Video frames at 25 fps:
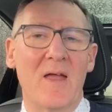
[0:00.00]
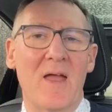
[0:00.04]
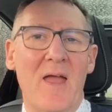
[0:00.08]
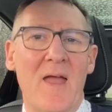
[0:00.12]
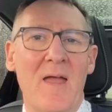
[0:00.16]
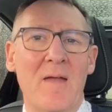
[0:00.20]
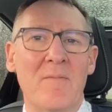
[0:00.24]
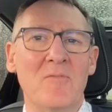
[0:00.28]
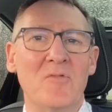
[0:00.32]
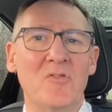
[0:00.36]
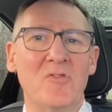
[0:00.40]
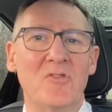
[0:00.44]

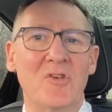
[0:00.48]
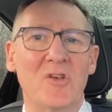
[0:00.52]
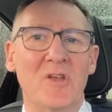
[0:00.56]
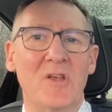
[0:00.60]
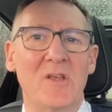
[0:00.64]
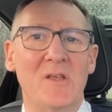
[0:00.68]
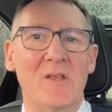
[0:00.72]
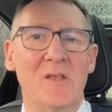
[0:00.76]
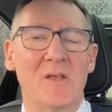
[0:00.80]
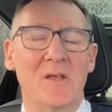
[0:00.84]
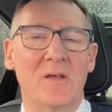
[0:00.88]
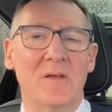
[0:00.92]

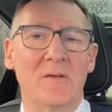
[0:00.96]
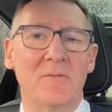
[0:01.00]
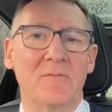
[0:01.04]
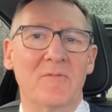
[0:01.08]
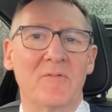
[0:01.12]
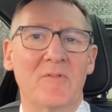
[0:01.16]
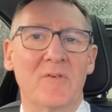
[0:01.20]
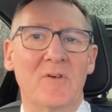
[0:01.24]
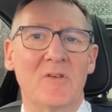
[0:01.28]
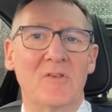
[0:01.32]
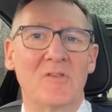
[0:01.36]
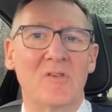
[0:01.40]
MG
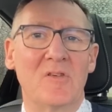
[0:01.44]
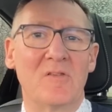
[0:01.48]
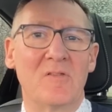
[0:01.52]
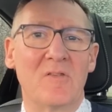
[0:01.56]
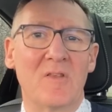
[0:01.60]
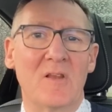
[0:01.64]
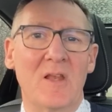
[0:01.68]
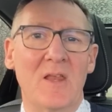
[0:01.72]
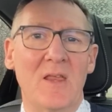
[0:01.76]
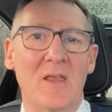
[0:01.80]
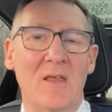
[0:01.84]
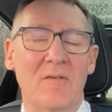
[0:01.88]
versus
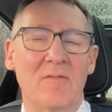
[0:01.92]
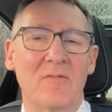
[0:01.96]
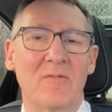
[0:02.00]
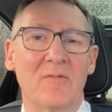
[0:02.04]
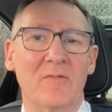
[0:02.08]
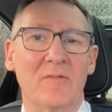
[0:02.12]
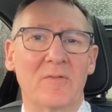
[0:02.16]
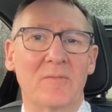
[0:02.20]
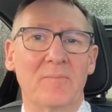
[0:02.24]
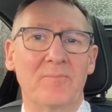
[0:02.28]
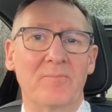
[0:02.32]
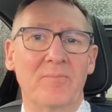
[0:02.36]
the
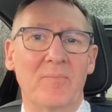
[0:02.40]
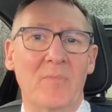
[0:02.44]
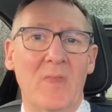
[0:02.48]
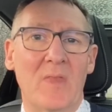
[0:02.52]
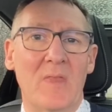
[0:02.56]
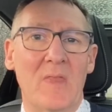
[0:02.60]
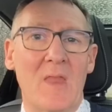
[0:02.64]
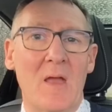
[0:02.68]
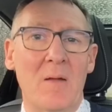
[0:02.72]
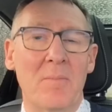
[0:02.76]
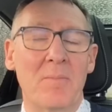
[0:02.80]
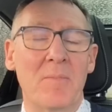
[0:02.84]
Leaf.
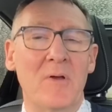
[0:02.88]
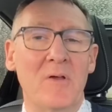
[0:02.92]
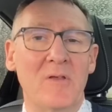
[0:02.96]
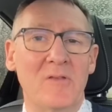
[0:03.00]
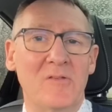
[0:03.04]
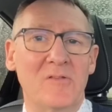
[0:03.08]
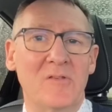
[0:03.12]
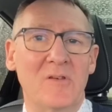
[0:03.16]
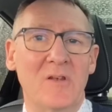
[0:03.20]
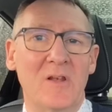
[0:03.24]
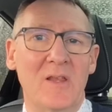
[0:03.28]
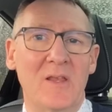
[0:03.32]
Now
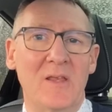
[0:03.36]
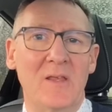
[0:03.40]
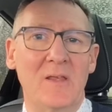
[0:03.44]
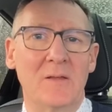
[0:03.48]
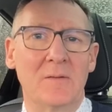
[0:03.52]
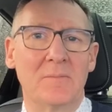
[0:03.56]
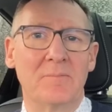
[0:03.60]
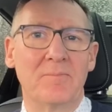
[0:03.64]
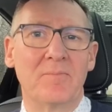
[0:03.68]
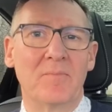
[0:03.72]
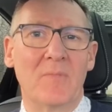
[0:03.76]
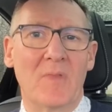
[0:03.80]

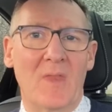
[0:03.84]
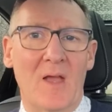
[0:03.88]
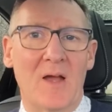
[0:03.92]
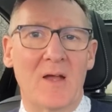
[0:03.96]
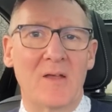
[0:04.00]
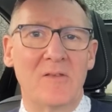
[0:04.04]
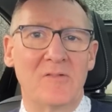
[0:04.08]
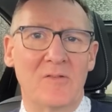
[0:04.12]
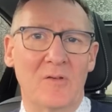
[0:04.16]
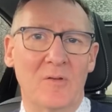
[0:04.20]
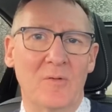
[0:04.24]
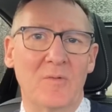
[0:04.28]
personally,
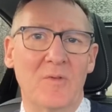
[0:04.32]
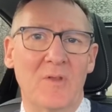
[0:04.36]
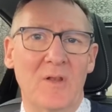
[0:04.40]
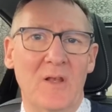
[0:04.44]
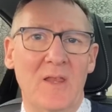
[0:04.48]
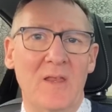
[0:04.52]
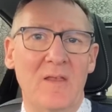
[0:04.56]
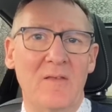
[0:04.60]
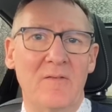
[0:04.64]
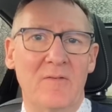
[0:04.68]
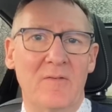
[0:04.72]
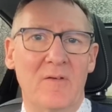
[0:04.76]
I sold the
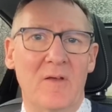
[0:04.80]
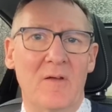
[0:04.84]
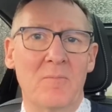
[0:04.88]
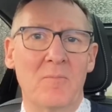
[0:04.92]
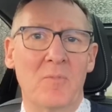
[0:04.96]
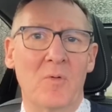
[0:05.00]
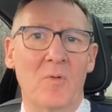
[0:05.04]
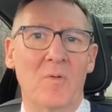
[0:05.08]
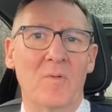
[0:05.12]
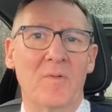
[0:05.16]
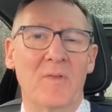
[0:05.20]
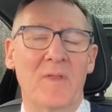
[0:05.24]
Leaf and
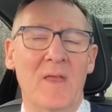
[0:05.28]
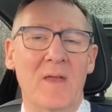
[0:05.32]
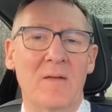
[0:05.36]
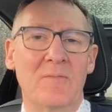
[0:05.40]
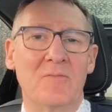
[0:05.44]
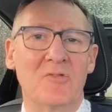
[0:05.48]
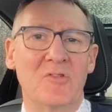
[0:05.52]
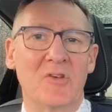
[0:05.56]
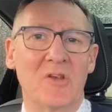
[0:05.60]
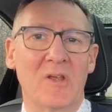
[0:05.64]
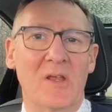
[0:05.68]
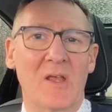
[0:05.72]
bought the
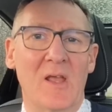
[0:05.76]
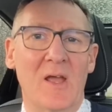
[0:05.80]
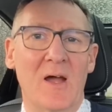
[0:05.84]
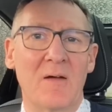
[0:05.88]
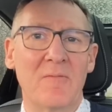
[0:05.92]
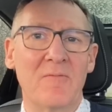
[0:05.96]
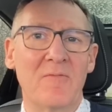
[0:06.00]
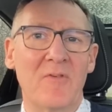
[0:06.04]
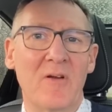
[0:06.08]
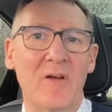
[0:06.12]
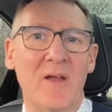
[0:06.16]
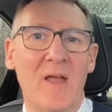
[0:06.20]
MG.
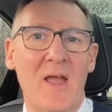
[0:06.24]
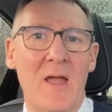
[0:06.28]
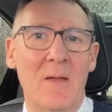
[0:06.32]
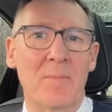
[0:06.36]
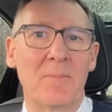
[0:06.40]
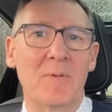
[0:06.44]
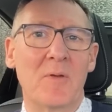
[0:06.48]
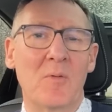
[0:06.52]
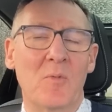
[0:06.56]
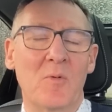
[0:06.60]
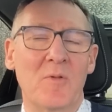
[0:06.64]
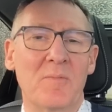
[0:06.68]
I'm very
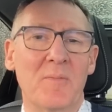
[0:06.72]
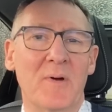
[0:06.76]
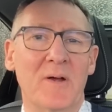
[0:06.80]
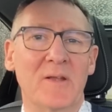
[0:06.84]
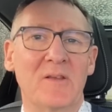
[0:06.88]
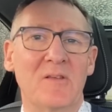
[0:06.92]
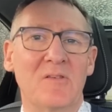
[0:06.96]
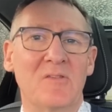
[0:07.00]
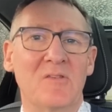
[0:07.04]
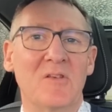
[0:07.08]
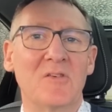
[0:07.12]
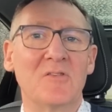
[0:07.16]
happy with my
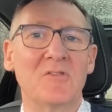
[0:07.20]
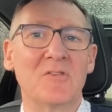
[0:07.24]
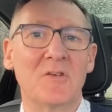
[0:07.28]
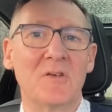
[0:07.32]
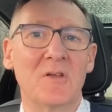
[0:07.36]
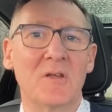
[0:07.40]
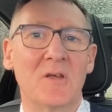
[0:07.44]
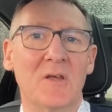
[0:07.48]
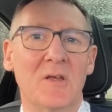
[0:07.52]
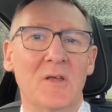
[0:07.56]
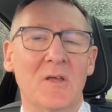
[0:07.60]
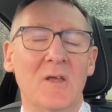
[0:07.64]

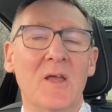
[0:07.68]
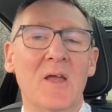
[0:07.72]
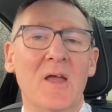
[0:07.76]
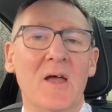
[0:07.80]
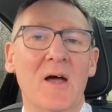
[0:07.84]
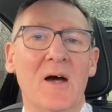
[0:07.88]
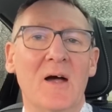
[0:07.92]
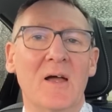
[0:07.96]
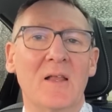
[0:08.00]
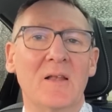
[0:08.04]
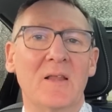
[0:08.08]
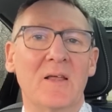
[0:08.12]
decision.
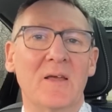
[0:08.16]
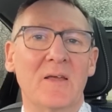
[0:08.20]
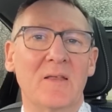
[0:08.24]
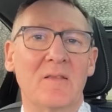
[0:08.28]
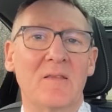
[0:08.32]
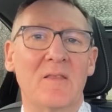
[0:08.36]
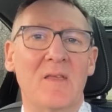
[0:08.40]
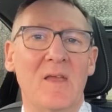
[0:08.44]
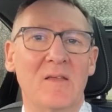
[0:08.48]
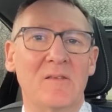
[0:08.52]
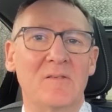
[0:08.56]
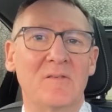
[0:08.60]
I
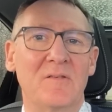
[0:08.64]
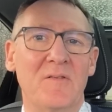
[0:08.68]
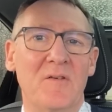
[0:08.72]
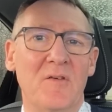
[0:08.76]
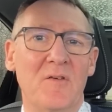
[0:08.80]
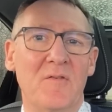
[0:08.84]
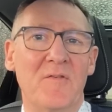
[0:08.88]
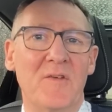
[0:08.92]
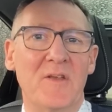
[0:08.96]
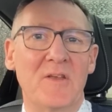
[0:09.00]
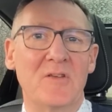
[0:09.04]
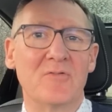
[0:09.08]
like the
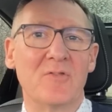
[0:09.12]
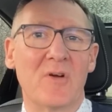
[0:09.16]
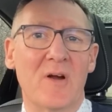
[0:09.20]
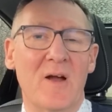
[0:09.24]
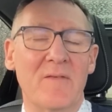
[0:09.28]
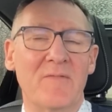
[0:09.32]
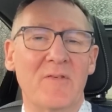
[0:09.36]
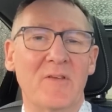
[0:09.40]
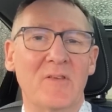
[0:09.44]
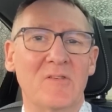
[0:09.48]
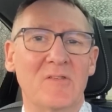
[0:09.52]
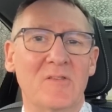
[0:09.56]
SUV driving